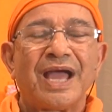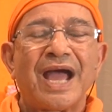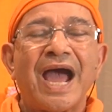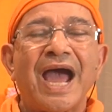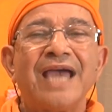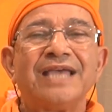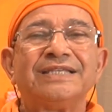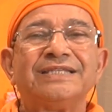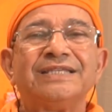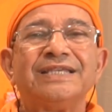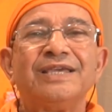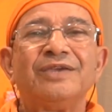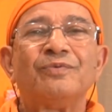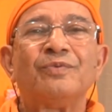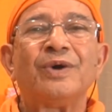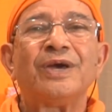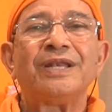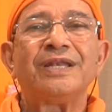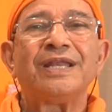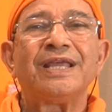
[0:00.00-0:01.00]
I see
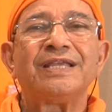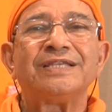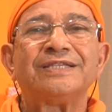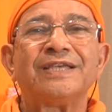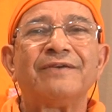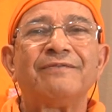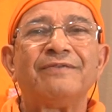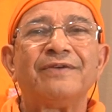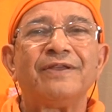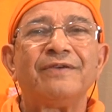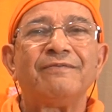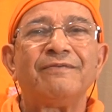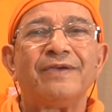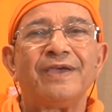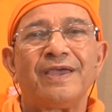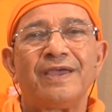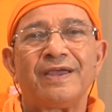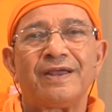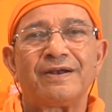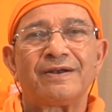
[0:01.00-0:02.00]
oneness
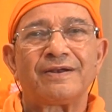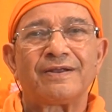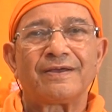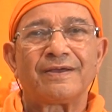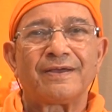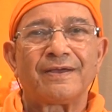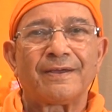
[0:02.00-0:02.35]
everywhere.